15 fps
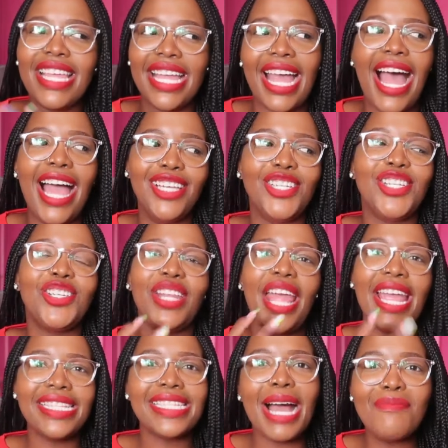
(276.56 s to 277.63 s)
the guy she should
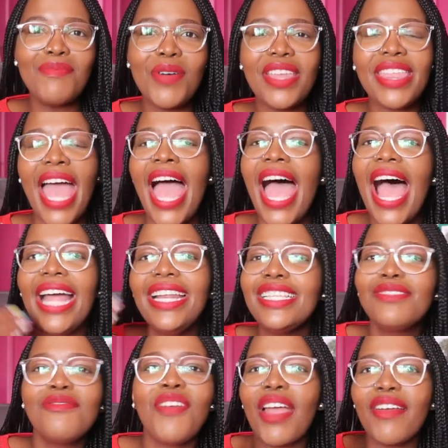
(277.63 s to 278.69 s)
end up with. And
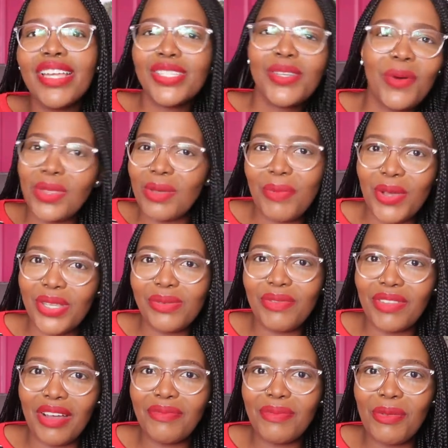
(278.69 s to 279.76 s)
it's very to all the boys
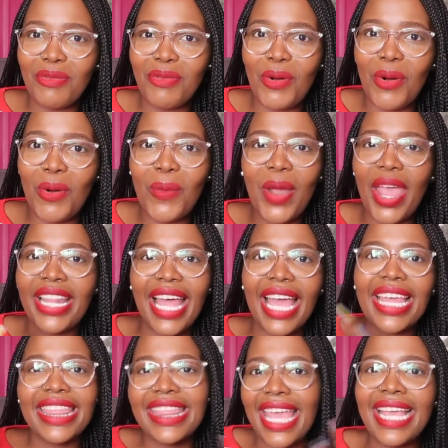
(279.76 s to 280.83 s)
we've loved before, where
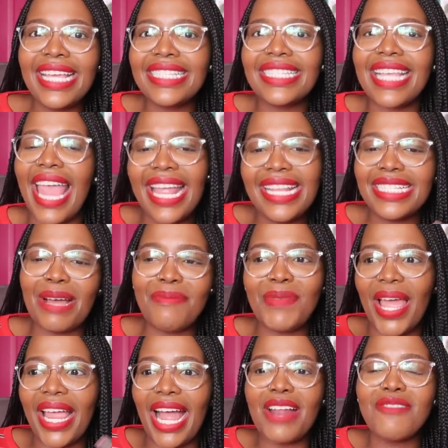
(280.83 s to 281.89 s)
like things end up
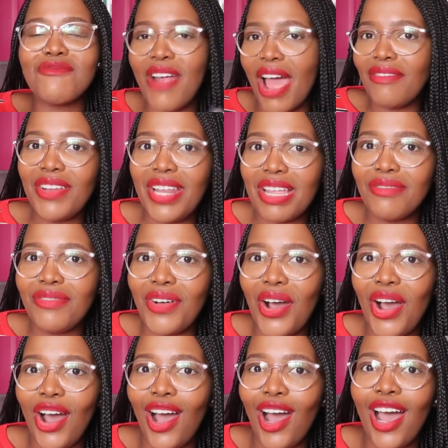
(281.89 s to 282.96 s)
like unraveling for
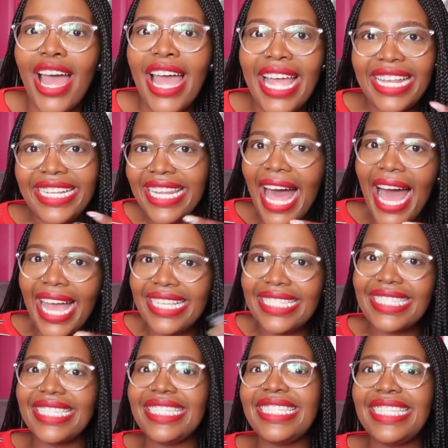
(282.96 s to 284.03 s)
her, lies,
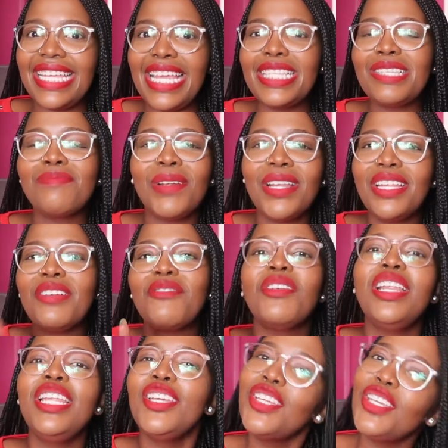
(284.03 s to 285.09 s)
deceit, but in a
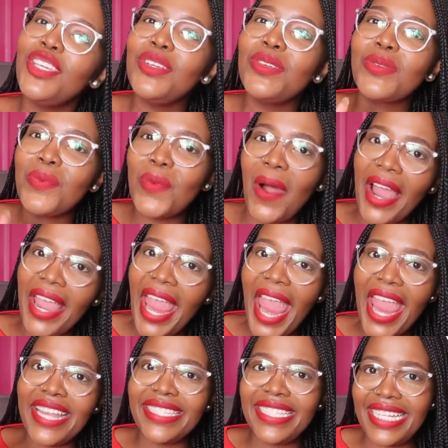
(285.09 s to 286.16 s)
really cute
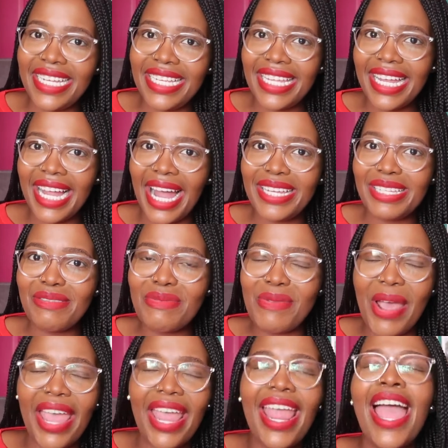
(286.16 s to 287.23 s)
YA teeny kind of
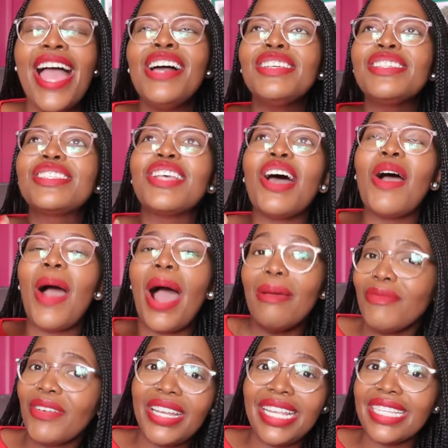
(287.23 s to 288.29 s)
way. So
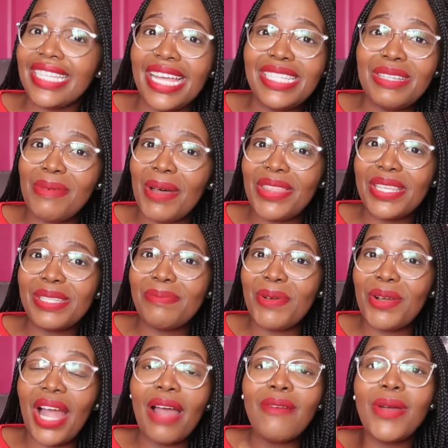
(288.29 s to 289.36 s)
I'm very excited about this
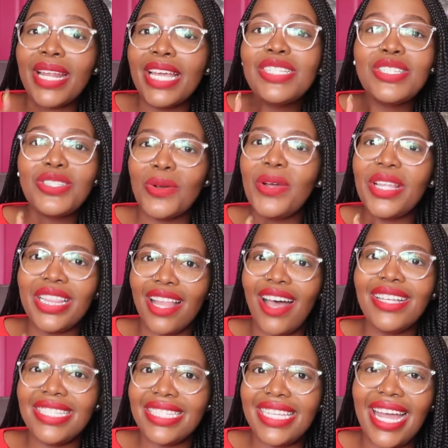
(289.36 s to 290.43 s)
book. When I saw it
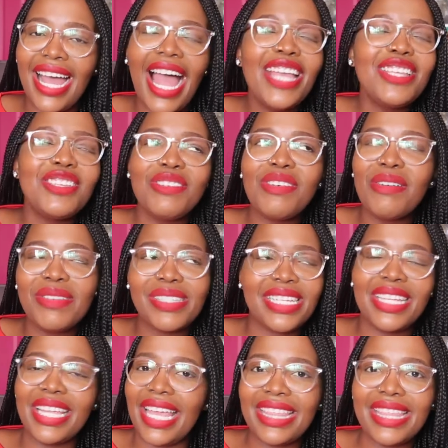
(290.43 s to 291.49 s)
last year, I knew I was
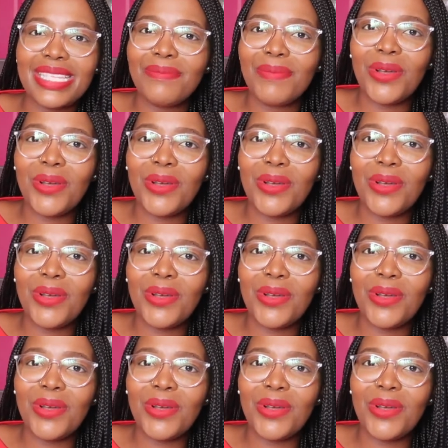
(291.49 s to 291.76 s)
gonna get this